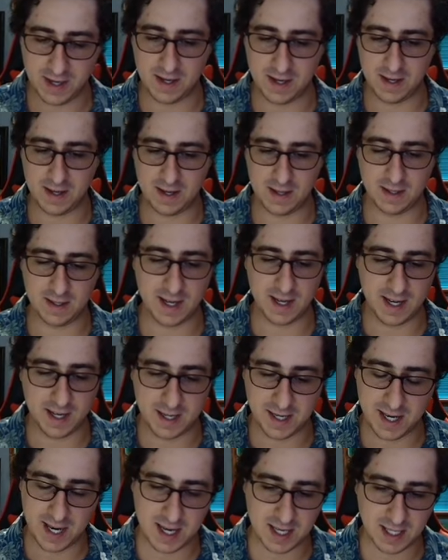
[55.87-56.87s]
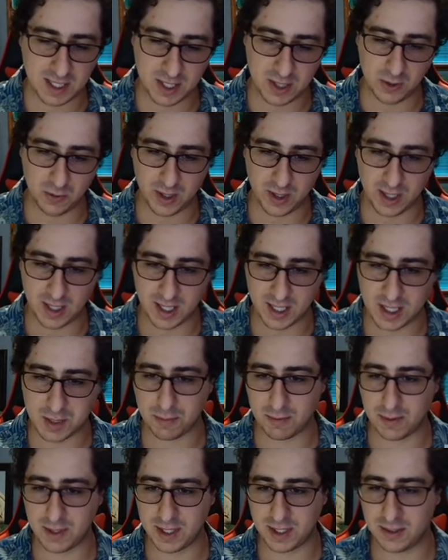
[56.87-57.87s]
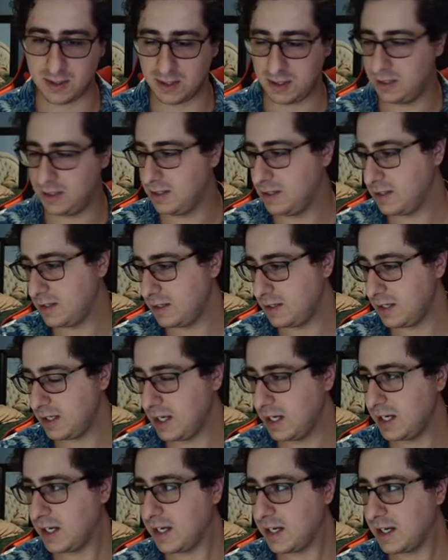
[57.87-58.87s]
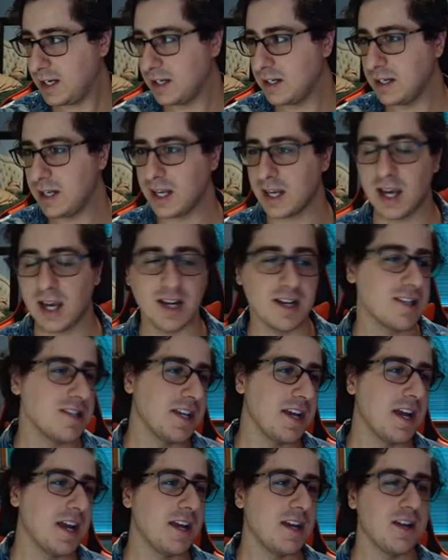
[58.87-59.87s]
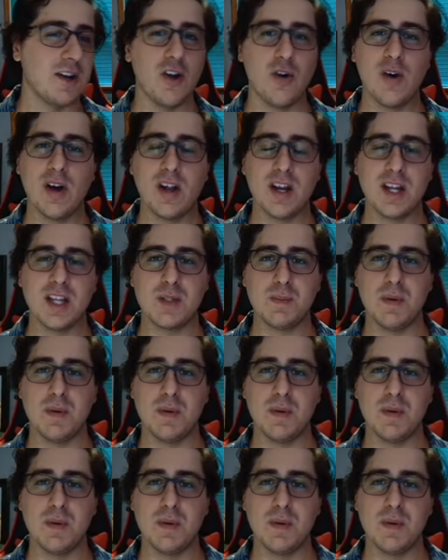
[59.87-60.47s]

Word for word: Uh, and hey, you know what? That's pretty good and I got to say, you know what?